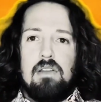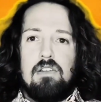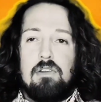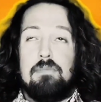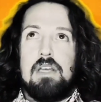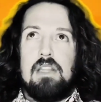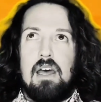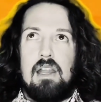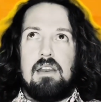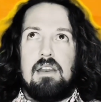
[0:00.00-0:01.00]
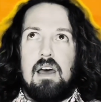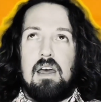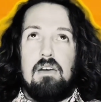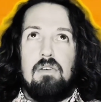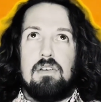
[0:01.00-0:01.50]
to me that I
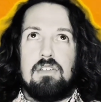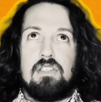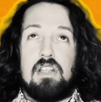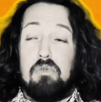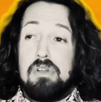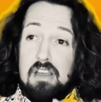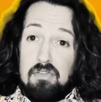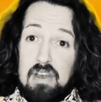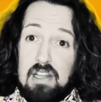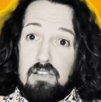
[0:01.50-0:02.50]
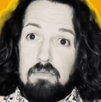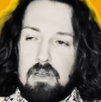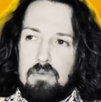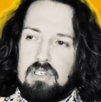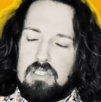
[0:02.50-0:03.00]
noticed that really affected
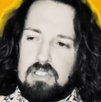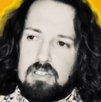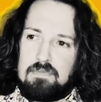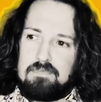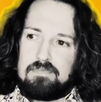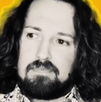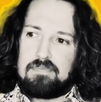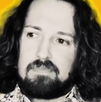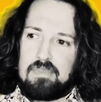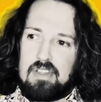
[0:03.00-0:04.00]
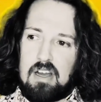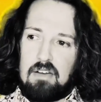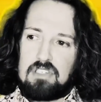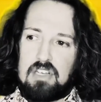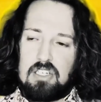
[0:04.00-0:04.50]
me was the
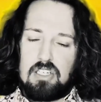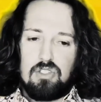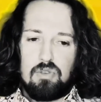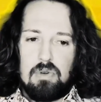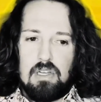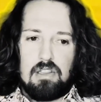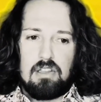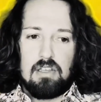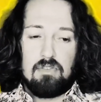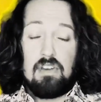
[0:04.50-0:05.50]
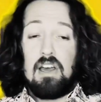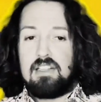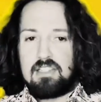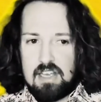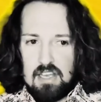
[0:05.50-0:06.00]
conversations with the
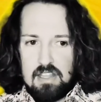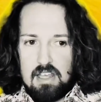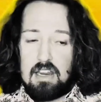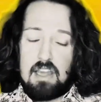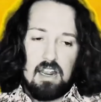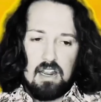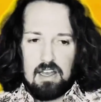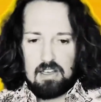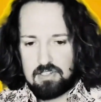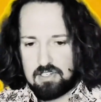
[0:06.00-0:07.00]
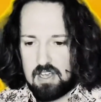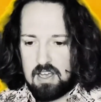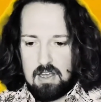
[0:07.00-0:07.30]
fiance that Kate has.